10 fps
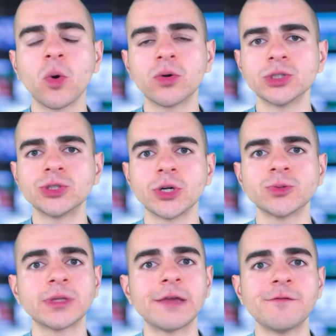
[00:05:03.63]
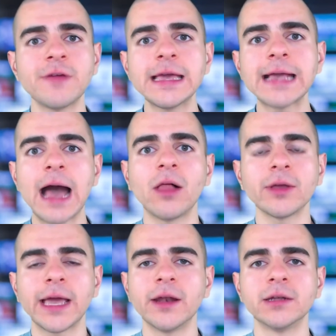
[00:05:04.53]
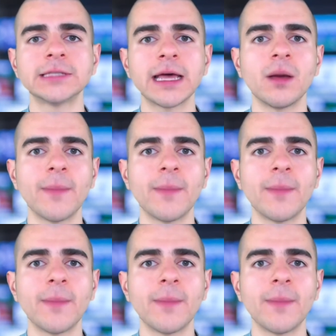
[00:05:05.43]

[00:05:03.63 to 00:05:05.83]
owner starts with a fake allocated a set